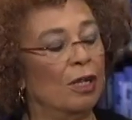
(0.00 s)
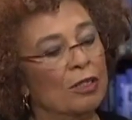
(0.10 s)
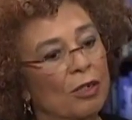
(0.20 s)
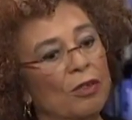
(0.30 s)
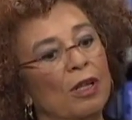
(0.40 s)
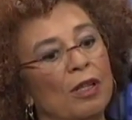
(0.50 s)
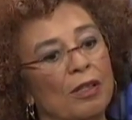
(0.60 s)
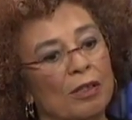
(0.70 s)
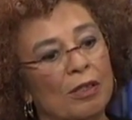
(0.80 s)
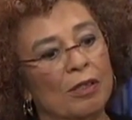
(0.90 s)
So
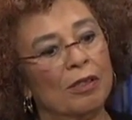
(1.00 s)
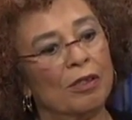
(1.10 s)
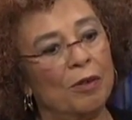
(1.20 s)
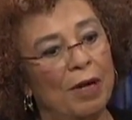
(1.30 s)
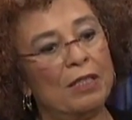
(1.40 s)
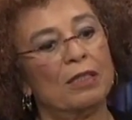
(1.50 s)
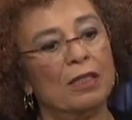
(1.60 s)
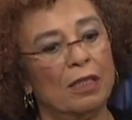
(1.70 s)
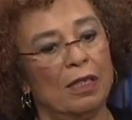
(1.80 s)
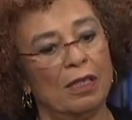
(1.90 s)
the the
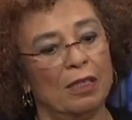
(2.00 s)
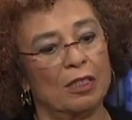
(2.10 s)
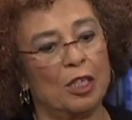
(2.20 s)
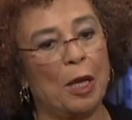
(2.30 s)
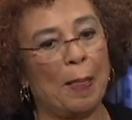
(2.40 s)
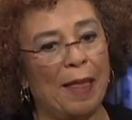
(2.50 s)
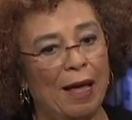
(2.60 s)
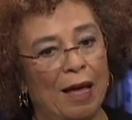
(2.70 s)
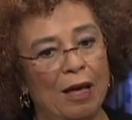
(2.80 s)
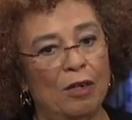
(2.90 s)
question is,
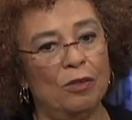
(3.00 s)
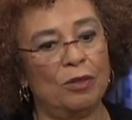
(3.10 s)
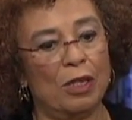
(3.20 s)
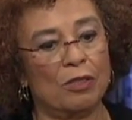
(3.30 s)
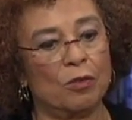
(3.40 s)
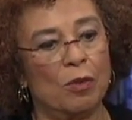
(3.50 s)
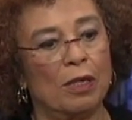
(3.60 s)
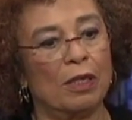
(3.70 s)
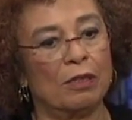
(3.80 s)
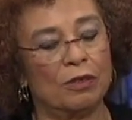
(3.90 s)
how does
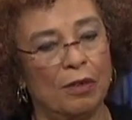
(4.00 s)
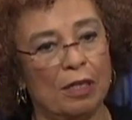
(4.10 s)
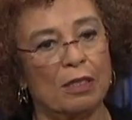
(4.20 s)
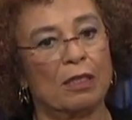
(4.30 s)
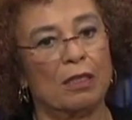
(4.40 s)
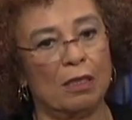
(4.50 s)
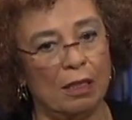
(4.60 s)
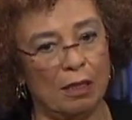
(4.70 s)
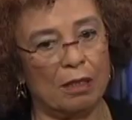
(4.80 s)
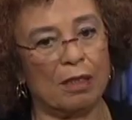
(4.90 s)
one address the
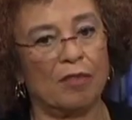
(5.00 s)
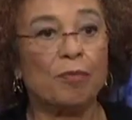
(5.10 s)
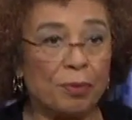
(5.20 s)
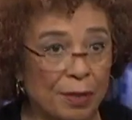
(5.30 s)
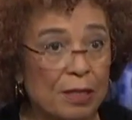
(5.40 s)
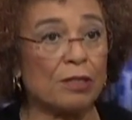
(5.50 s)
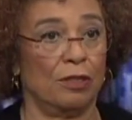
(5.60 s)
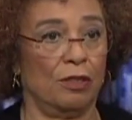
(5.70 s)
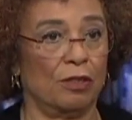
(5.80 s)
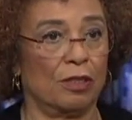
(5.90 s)
needs of
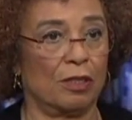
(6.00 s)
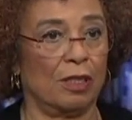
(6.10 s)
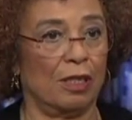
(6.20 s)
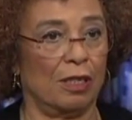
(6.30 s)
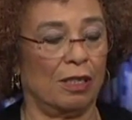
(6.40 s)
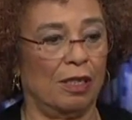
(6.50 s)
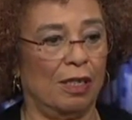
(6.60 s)
prisoners? Uh,